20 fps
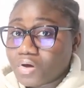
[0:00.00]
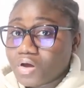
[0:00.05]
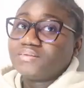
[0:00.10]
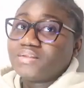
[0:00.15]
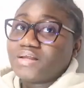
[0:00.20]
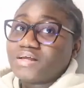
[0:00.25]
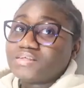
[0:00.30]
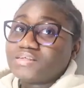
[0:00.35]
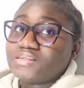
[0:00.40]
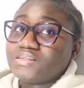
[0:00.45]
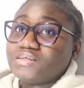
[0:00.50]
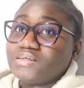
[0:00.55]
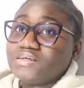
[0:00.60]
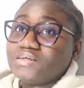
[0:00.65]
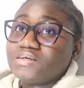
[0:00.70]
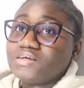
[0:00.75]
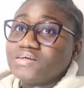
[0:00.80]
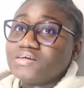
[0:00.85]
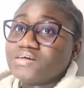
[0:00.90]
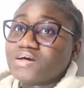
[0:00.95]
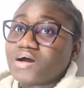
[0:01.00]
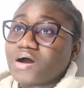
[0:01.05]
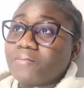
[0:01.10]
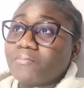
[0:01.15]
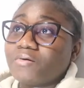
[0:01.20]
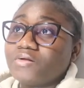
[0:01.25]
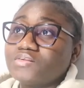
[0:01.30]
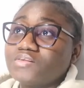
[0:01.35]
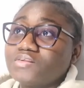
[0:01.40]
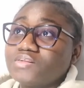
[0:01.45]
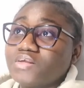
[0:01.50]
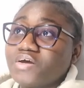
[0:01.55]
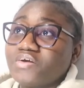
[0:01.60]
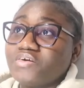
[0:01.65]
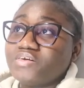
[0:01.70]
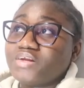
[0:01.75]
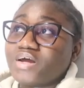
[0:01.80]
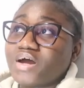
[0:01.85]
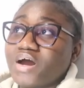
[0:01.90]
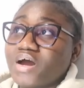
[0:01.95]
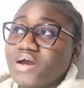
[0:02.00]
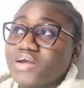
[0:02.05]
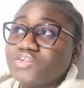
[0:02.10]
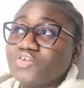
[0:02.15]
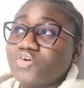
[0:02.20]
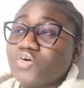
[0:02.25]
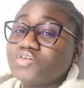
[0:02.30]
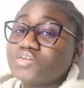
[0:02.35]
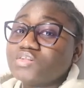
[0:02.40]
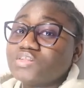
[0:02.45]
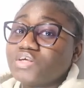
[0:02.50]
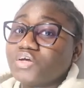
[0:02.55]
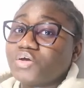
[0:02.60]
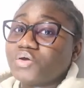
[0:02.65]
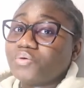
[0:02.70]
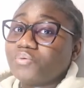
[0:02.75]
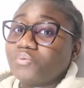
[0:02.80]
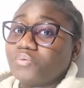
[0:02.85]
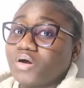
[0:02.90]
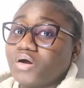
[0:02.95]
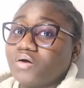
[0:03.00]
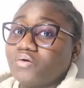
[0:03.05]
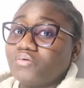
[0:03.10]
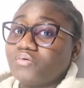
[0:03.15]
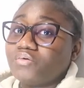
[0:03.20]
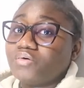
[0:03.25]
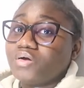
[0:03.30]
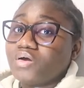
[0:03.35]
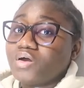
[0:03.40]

Lastly, I'm going to tell you that it's going to take a while.